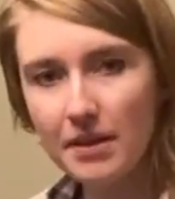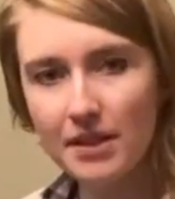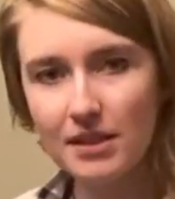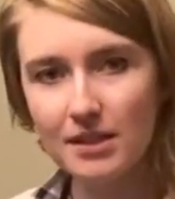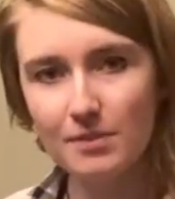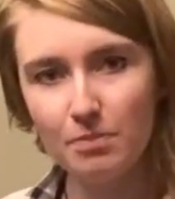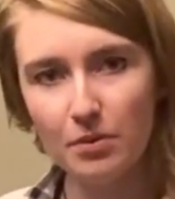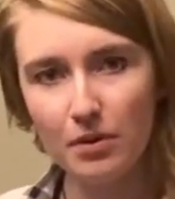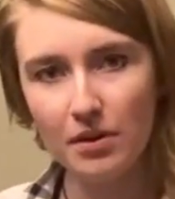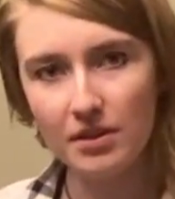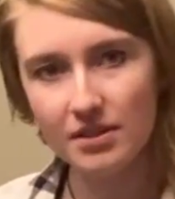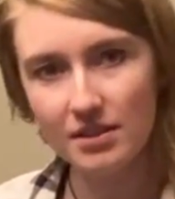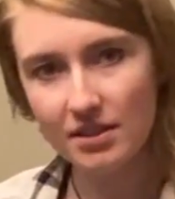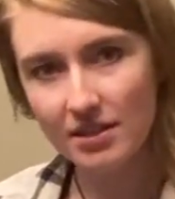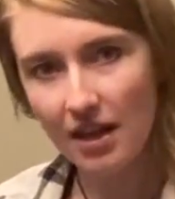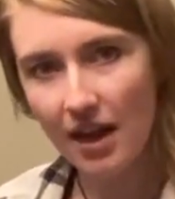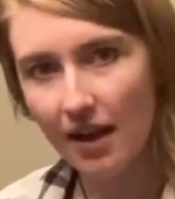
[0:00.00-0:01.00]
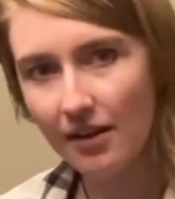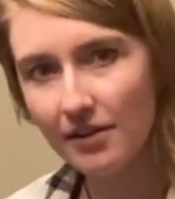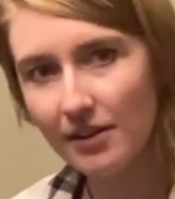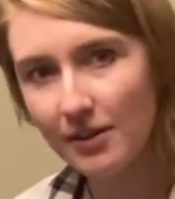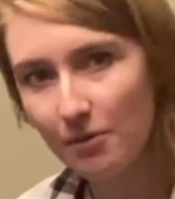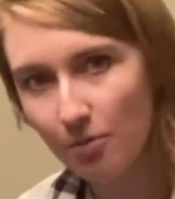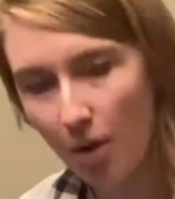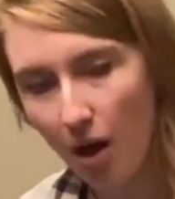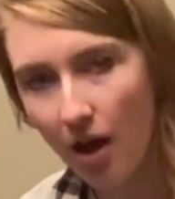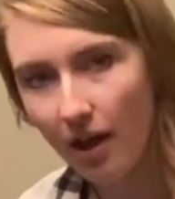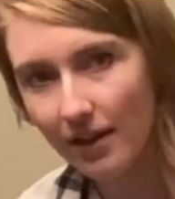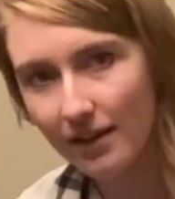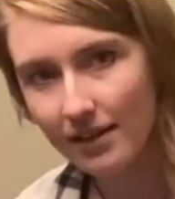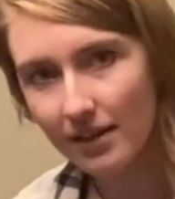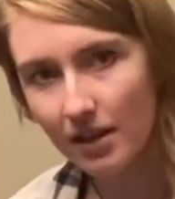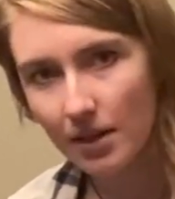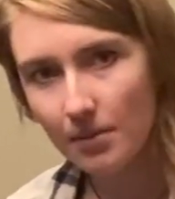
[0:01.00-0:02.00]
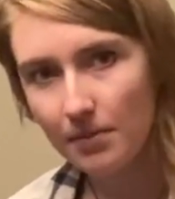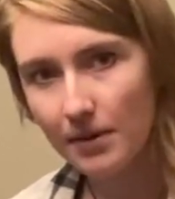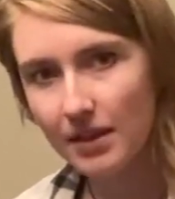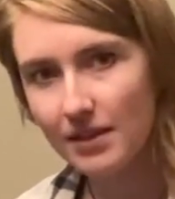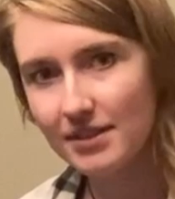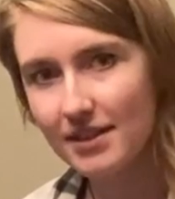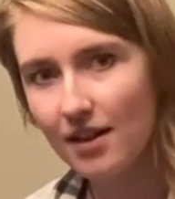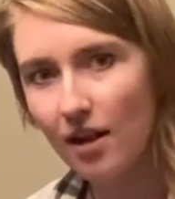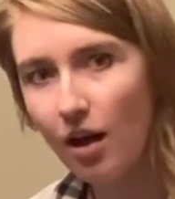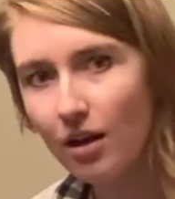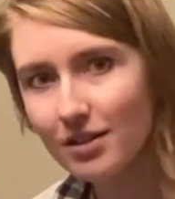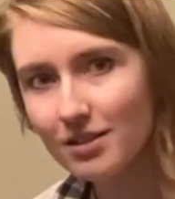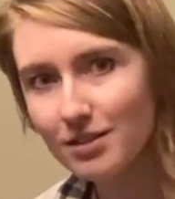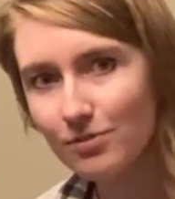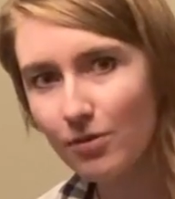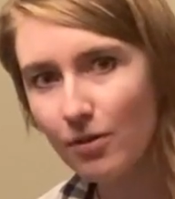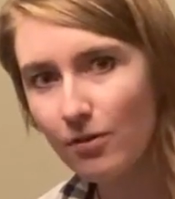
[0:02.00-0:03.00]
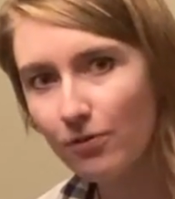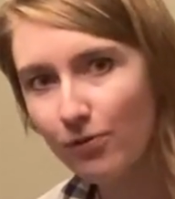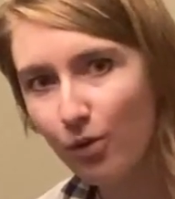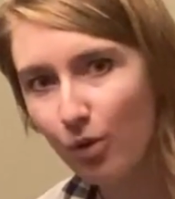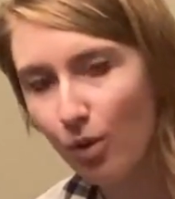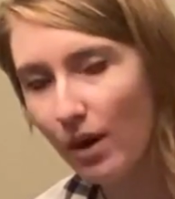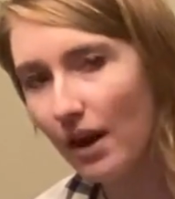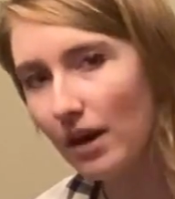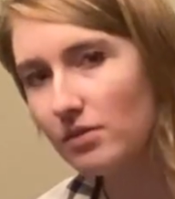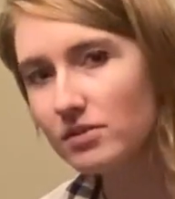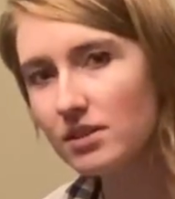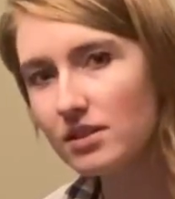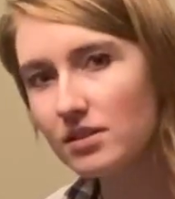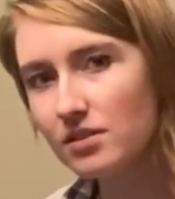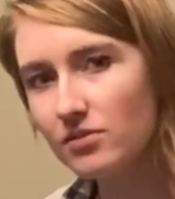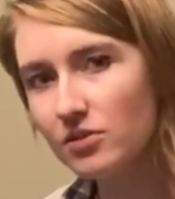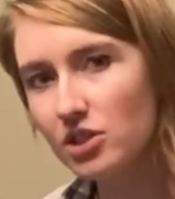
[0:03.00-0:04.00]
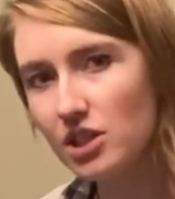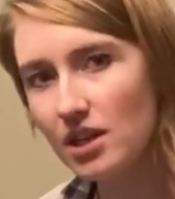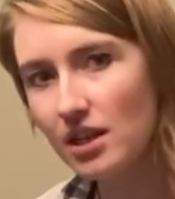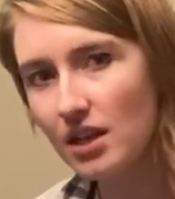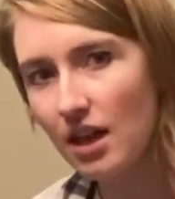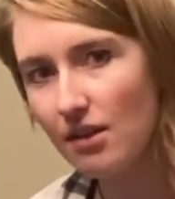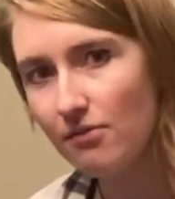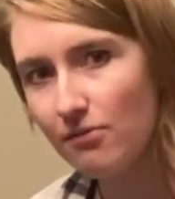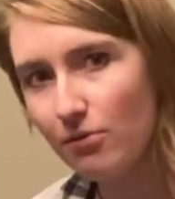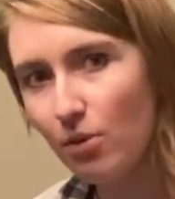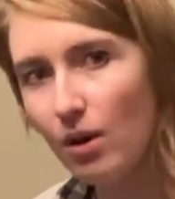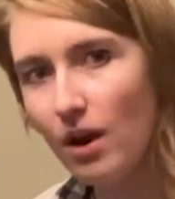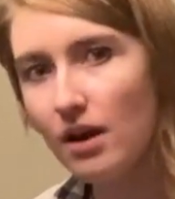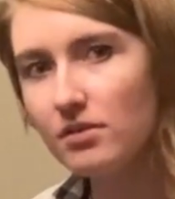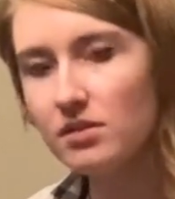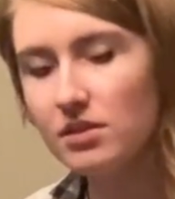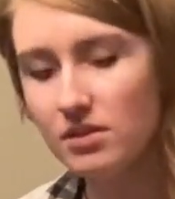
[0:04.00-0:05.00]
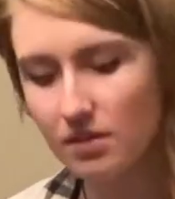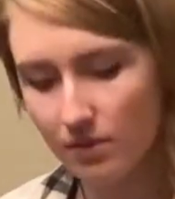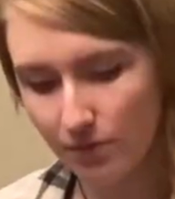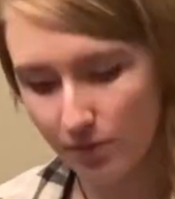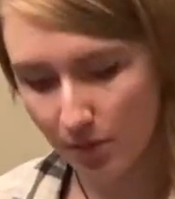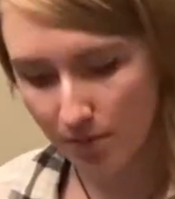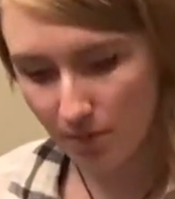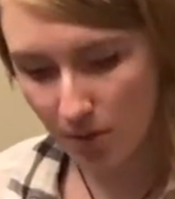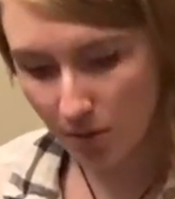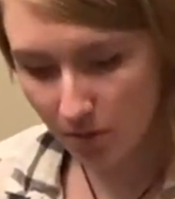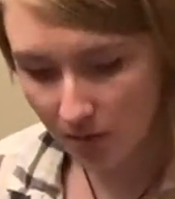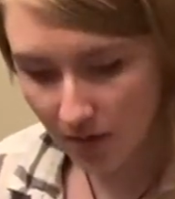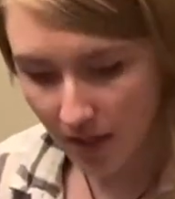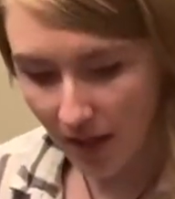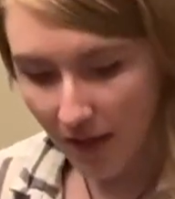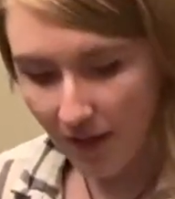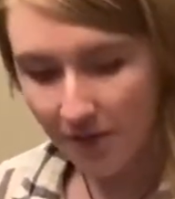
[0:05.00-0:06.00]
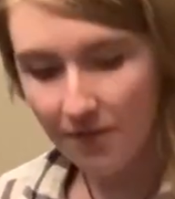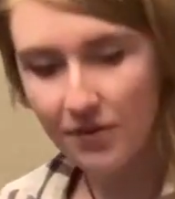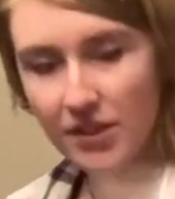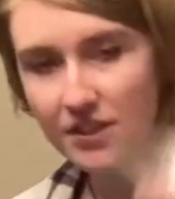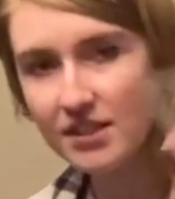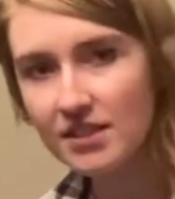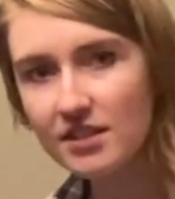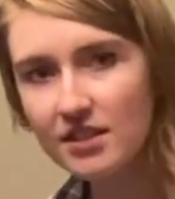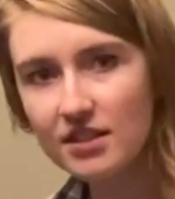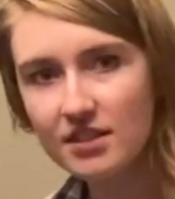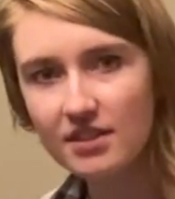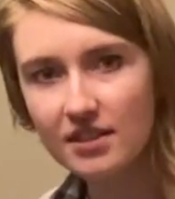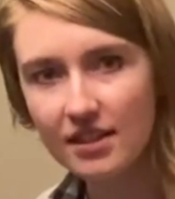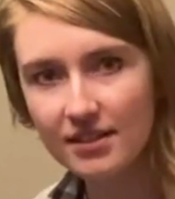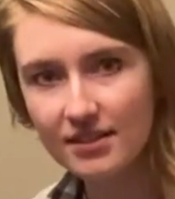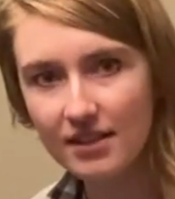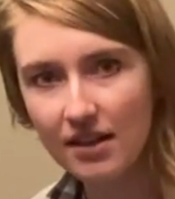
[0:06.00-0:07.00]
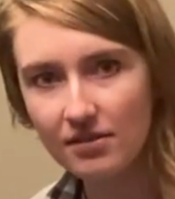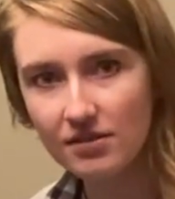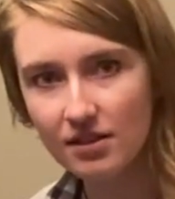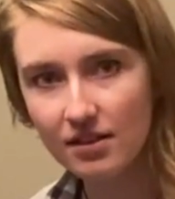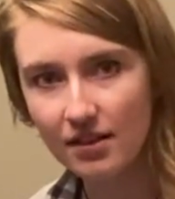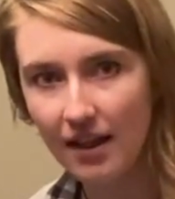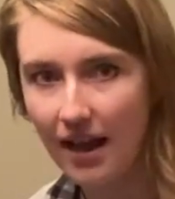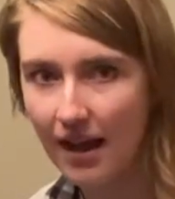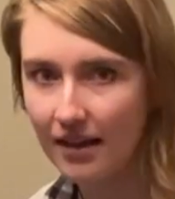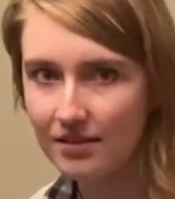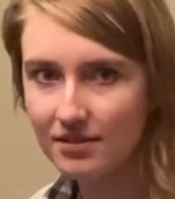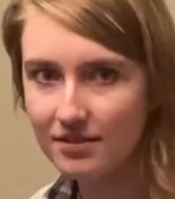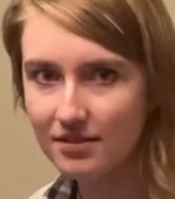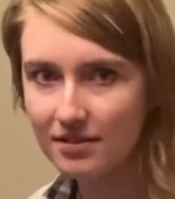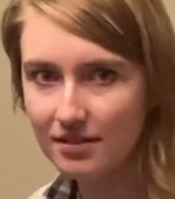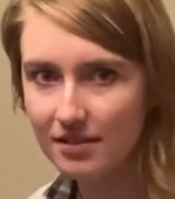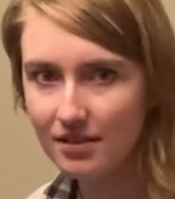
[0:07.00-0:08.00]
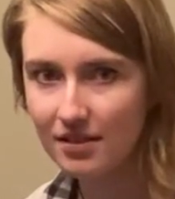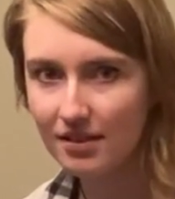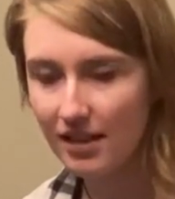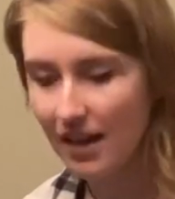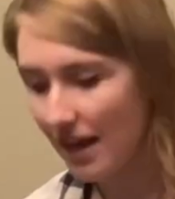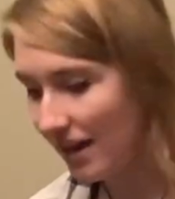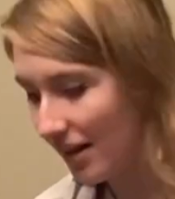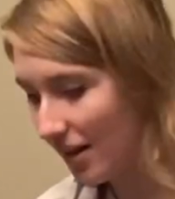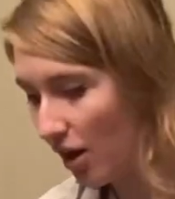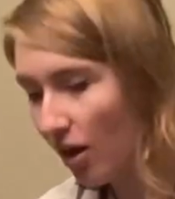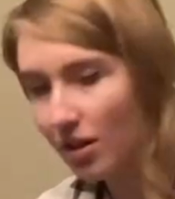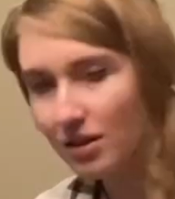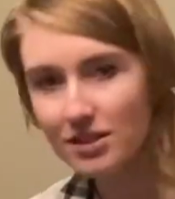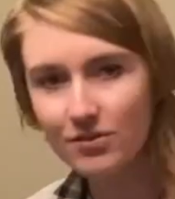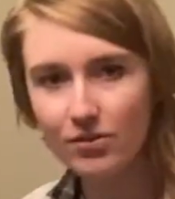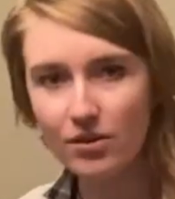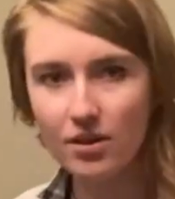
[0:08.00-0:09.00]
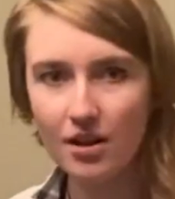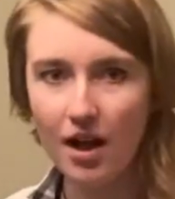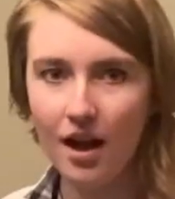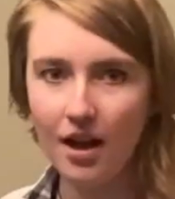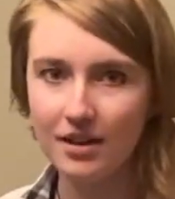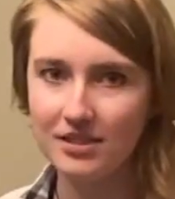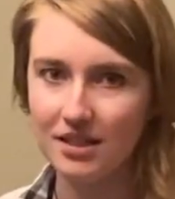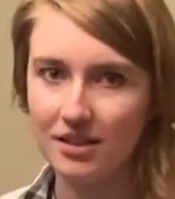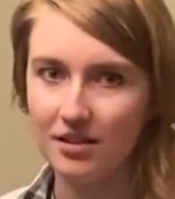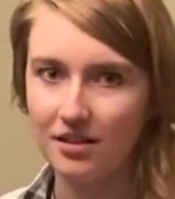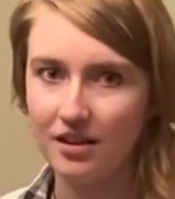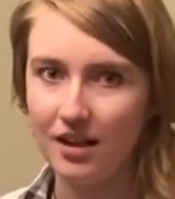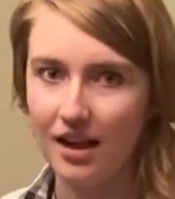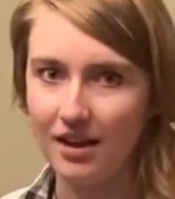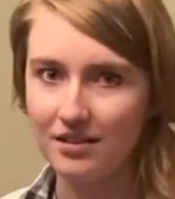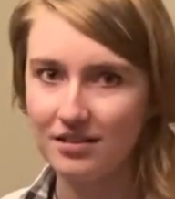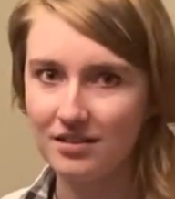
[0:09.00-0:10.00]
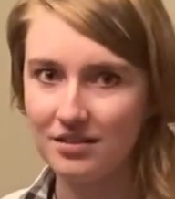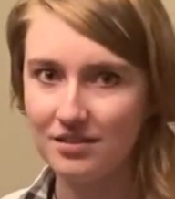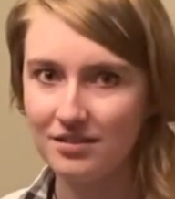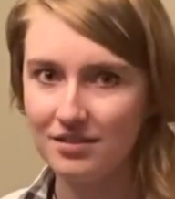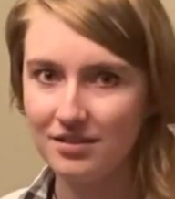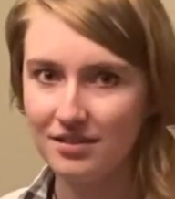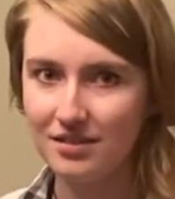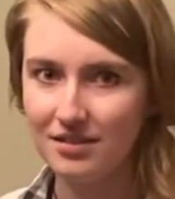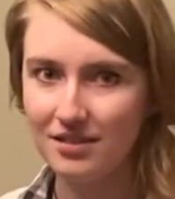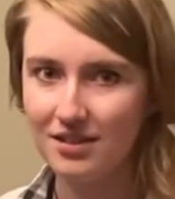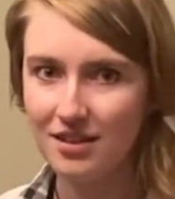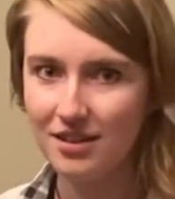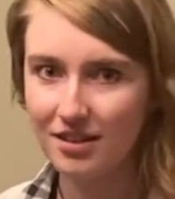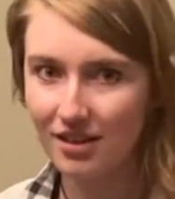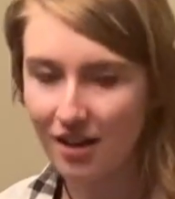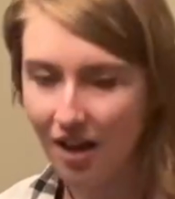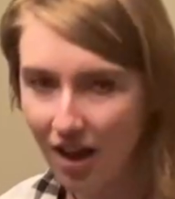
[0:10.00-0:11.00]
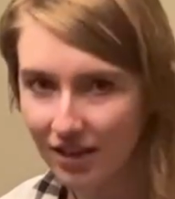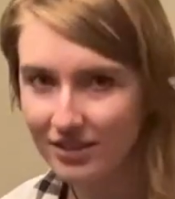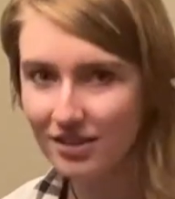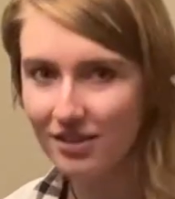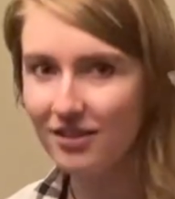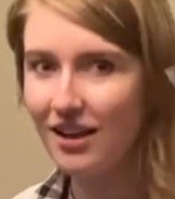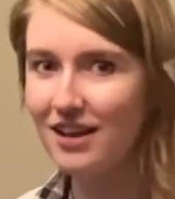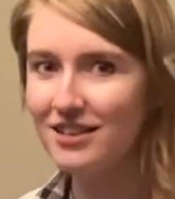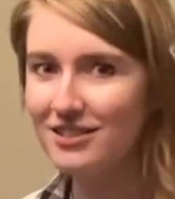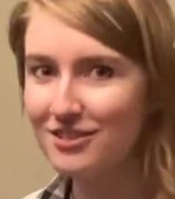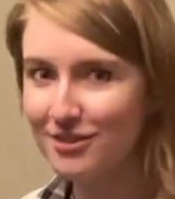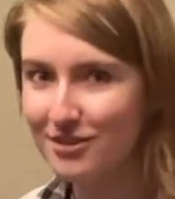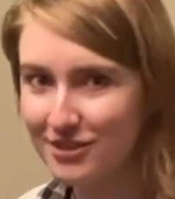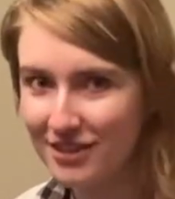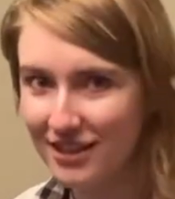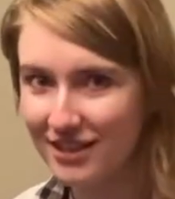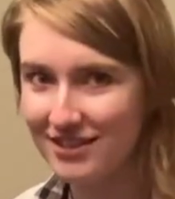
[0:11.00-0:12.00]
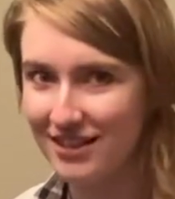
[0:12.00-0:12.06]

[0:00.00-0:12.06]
in this book is entirely wrong because it calls for 4 ounces of gin and 4 ounces of vermouth. This is a 6-ounce glass, and it calls for a cocktail glass. Cocktail glasses are 6